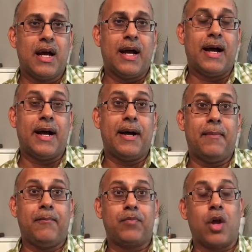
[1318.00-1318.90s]

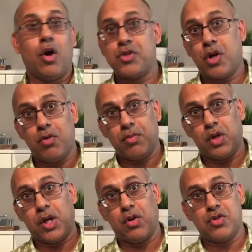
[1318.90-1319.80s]
Also,
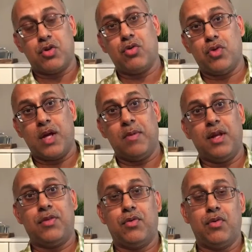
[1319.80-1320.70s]
you can also hit
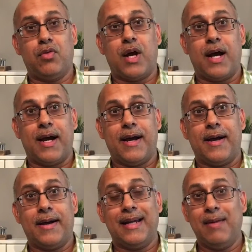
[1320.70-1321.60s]
me through
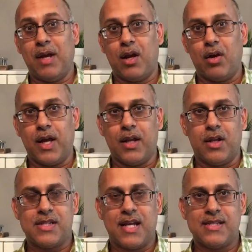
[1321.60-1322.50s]
email, in
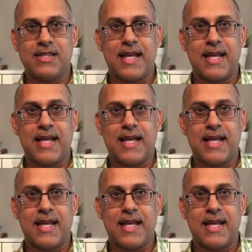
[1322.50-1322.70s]
a sense